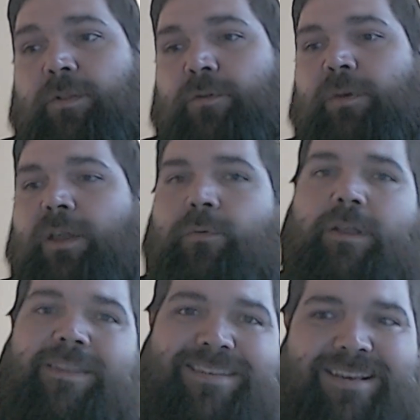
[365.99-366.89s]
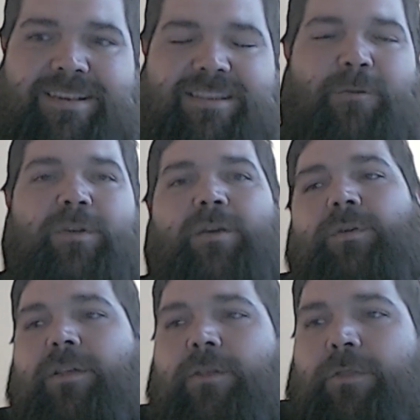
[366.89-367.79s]
So we get one on the 6th and we get one
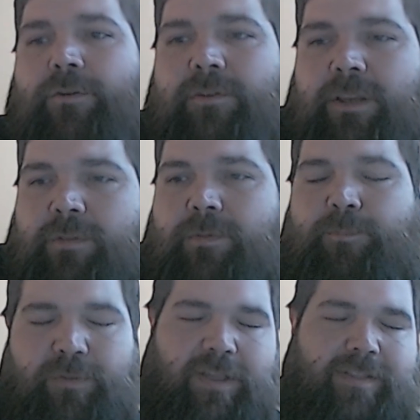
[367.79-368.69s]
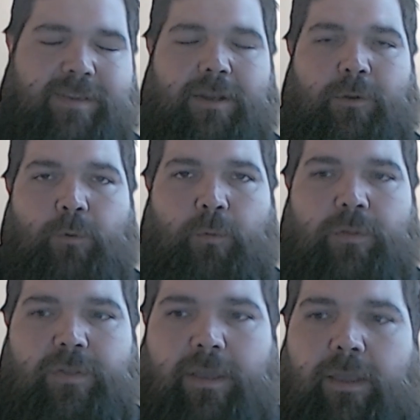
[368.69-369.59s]
on the 13th, so that's kind of cool to
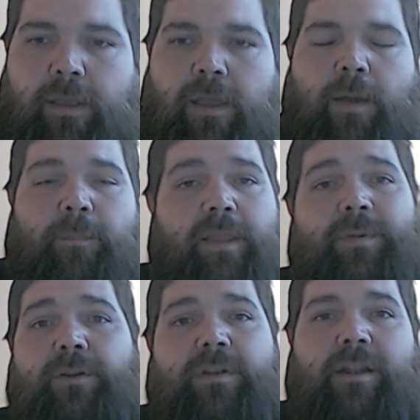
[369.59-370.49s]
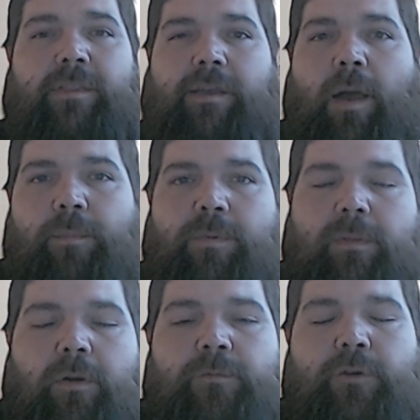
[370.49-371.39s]
see. But let me know down in the comments
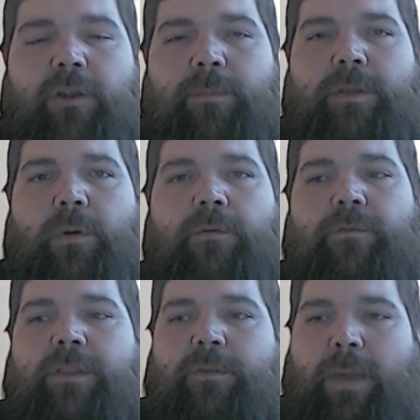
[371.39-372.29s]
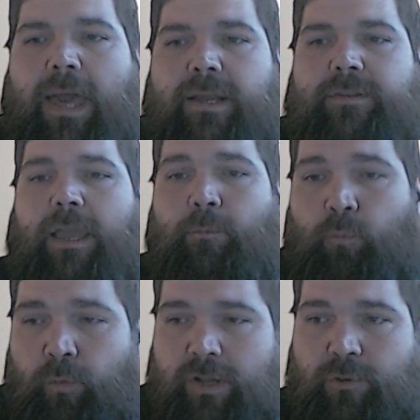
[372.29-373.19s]
below if you're going to be going for these packs and
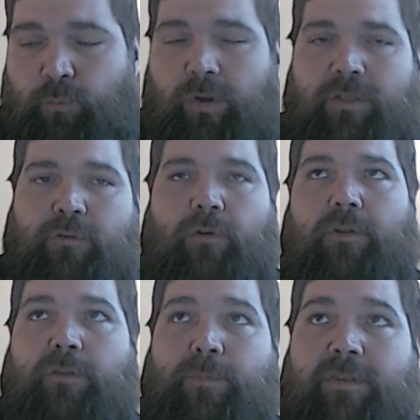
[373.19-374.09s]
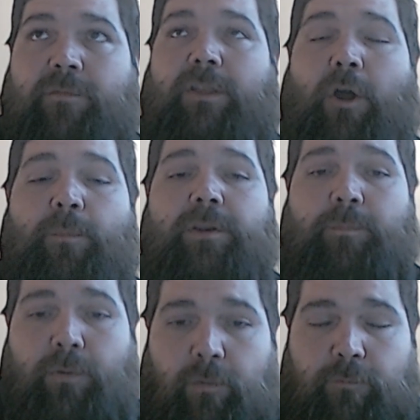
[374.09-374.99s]
which ones you're specifically hoping to pull.